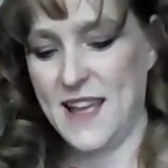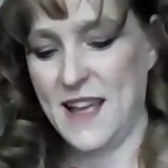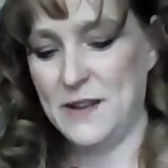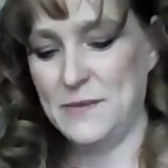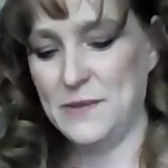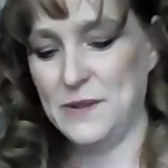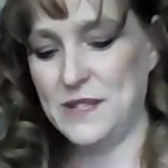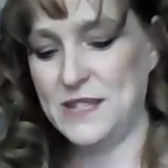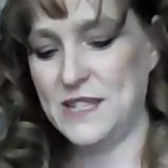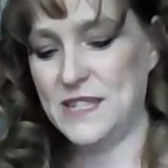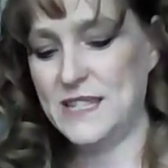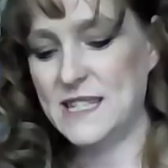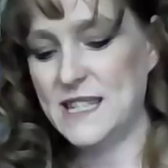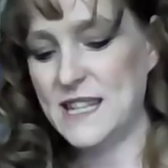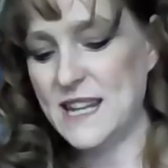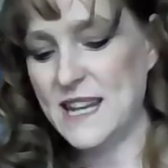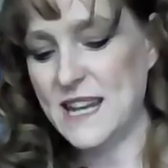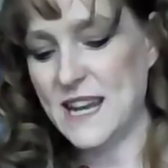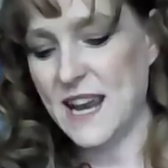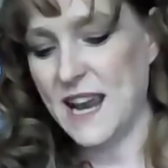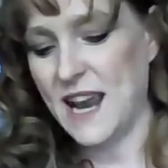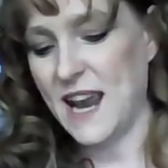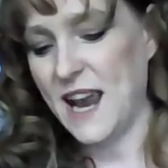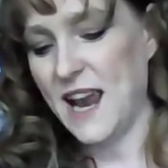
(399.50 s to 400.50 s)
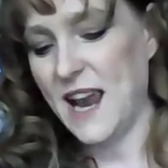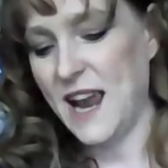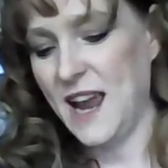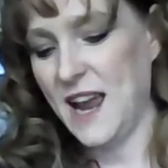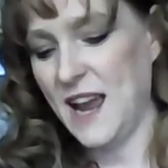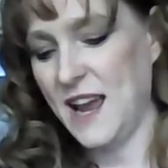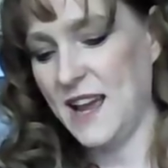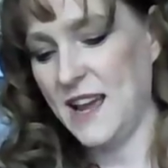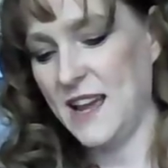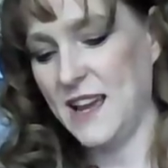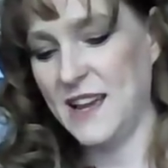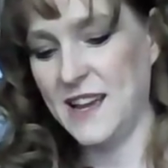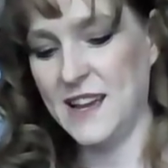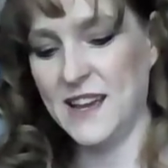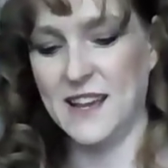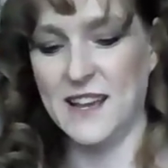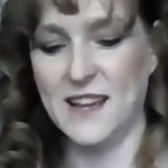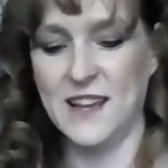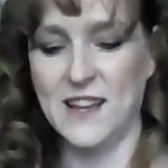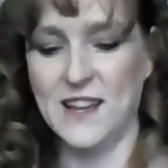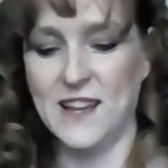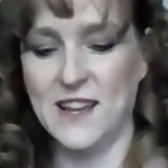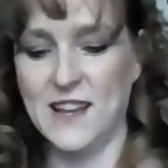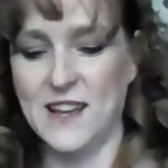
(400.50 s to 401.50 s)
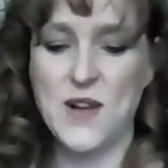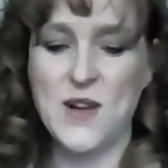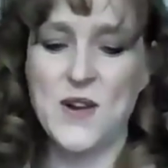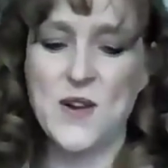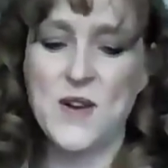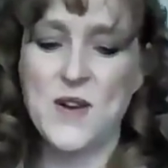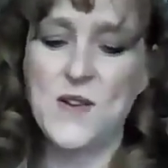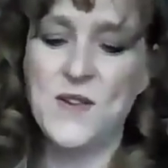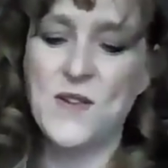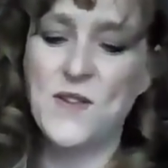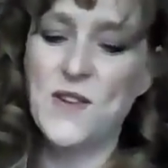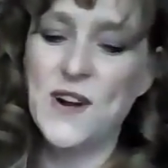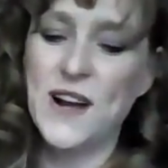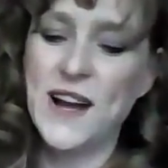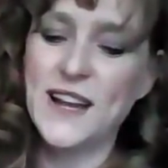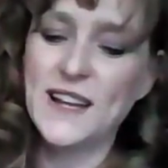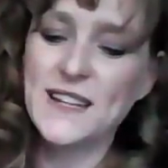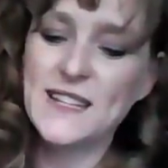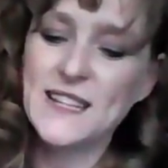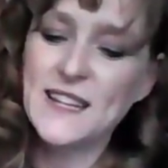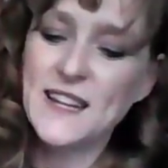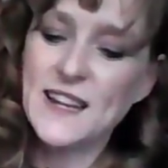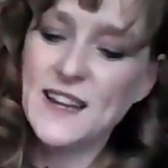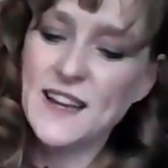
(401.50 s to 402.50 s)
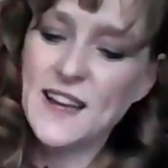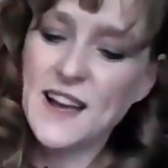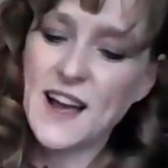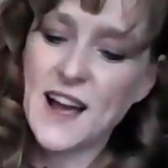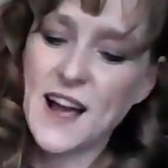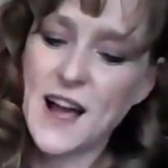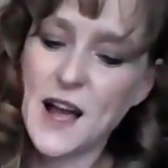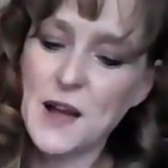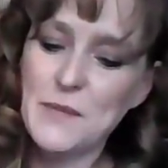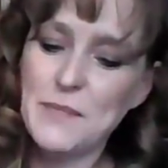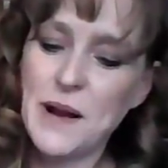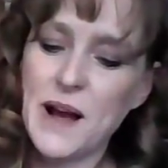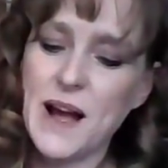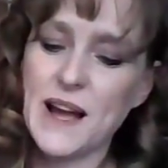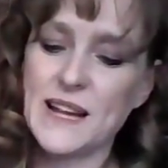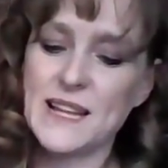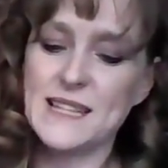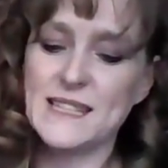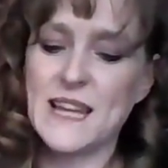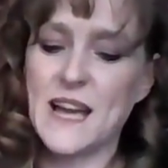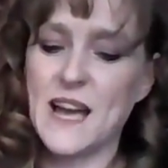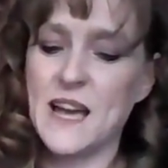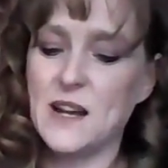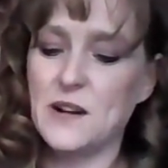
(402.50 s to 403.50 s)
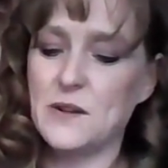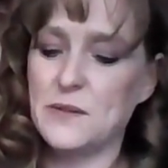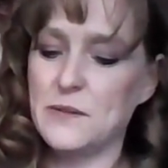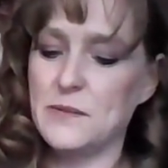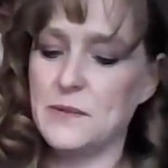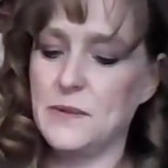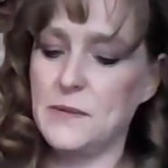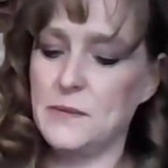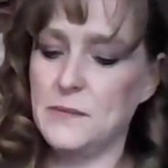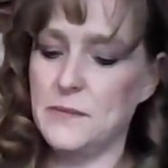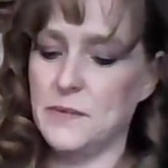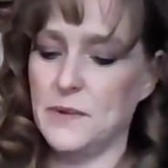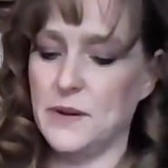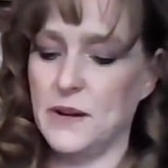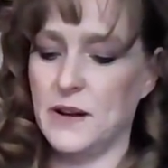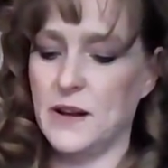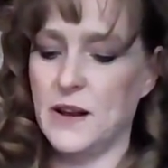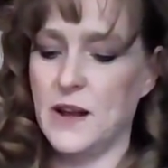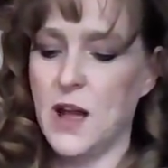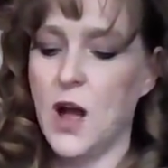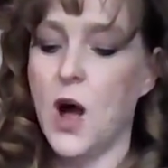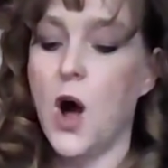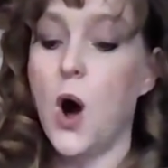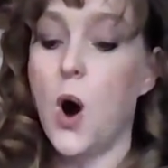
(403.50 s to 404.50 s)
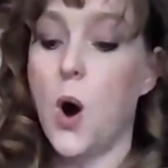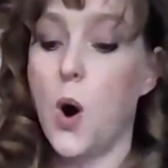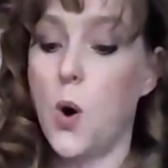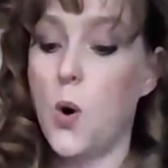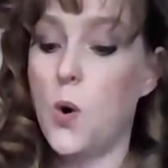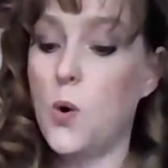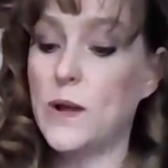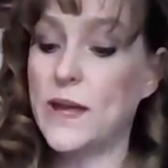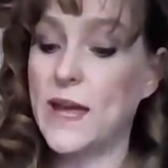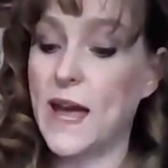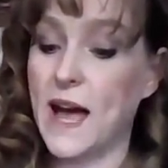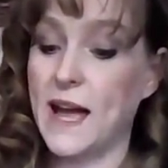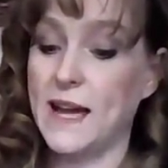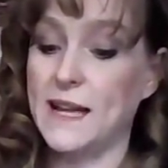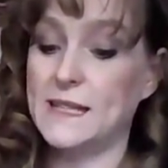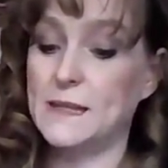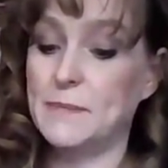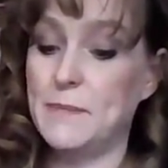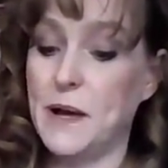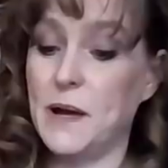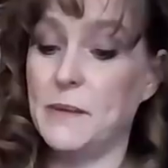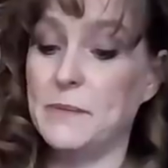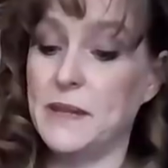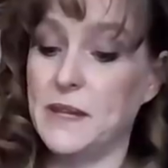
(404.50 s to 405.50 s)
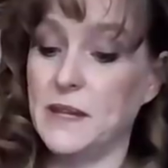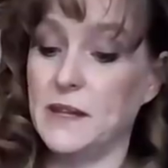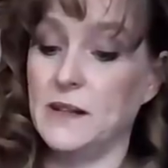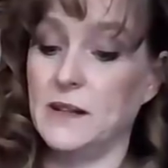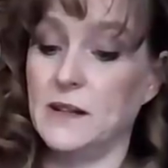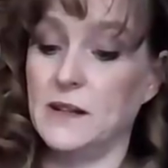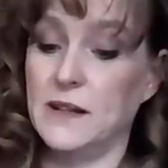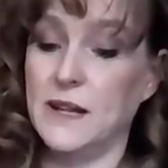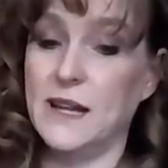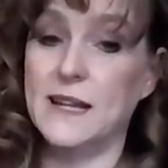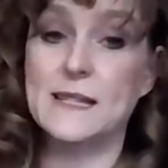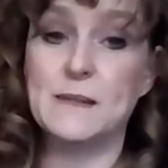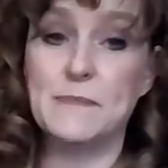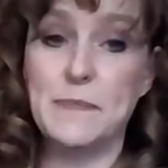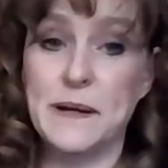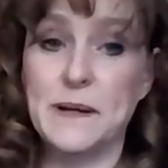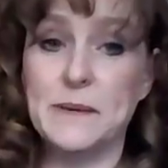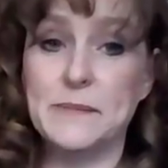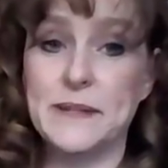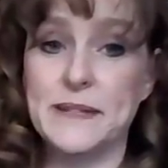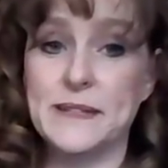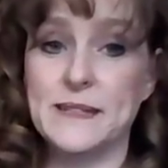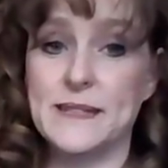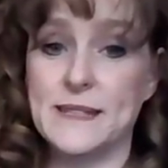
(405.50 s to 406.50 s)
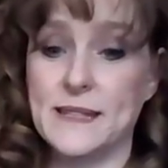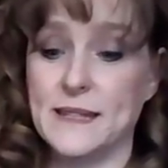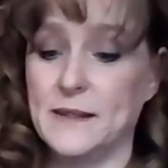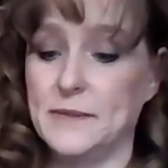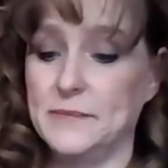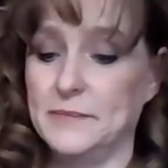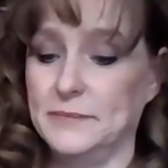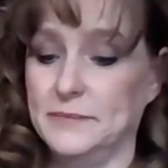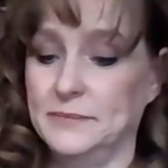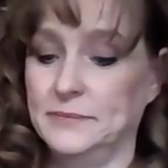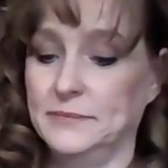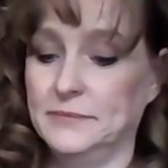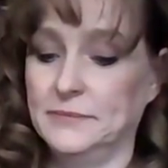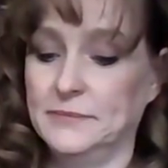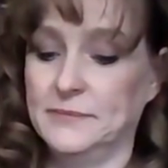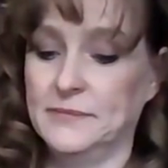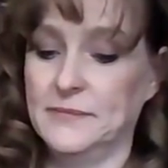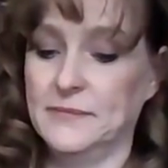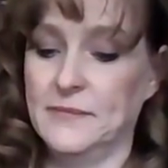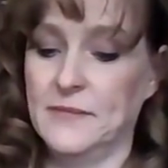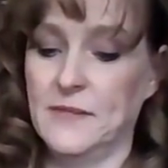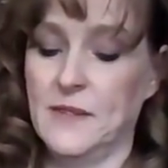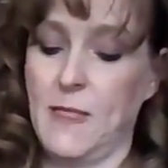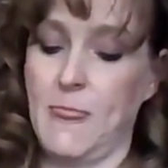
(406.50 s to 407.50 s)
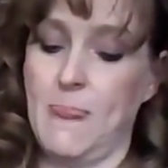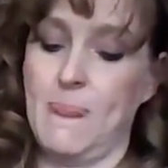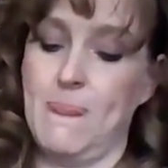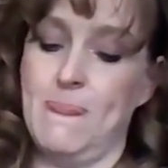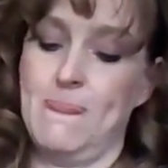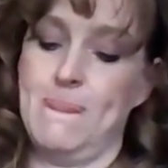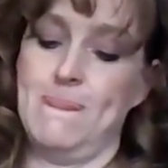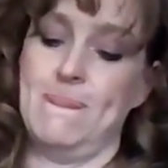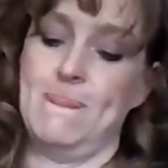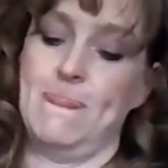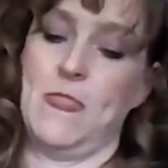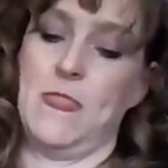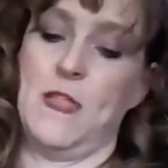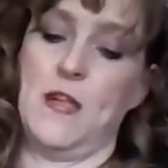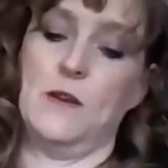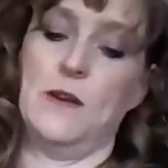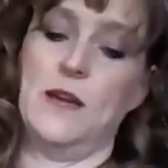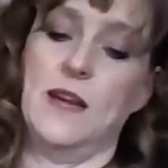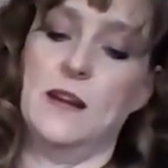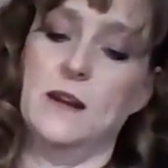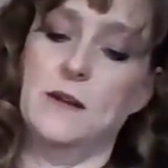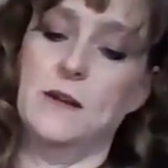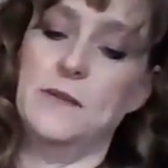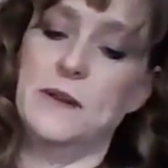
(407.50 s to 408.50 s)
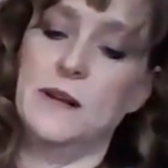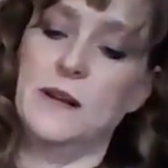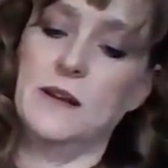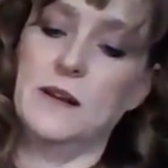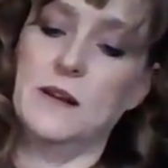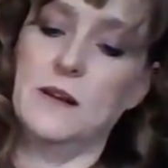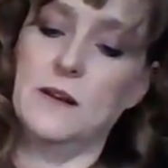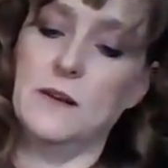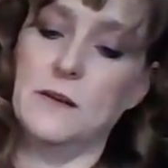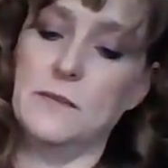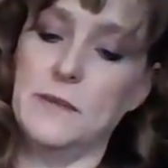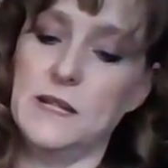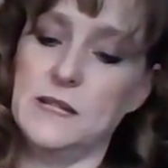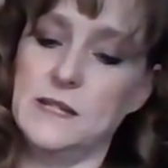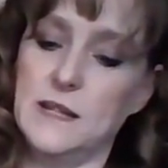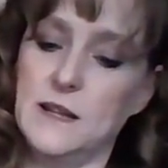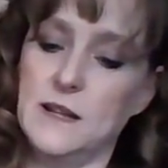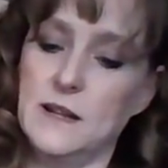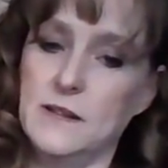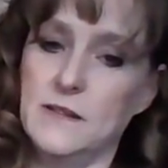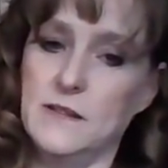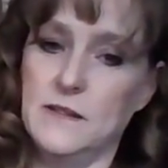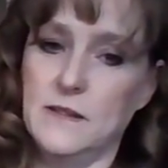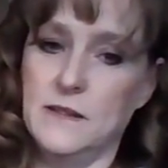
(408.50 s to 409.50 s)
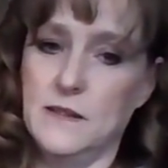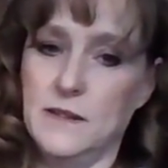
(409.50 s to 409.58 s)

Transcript: And let's see what I bought, because I don't remember. Oh yeah, it's pumpkin. It's pumpkin something. Okay, I don't want to hurt myself.